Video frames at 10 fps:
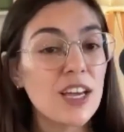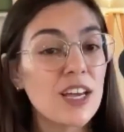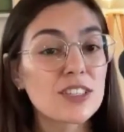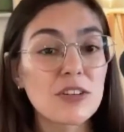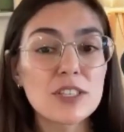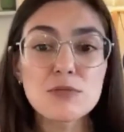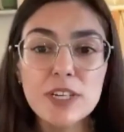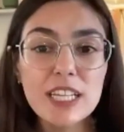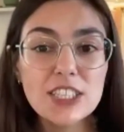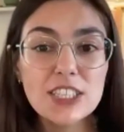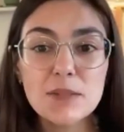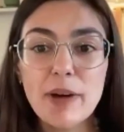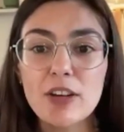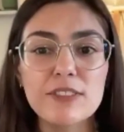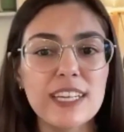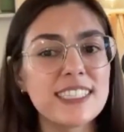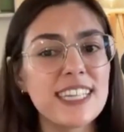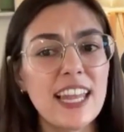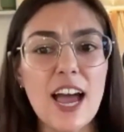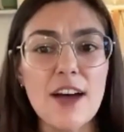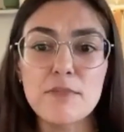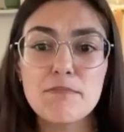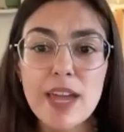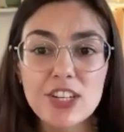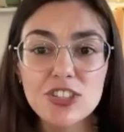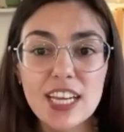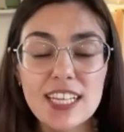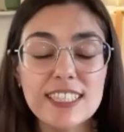So it's really just about using daily affirmations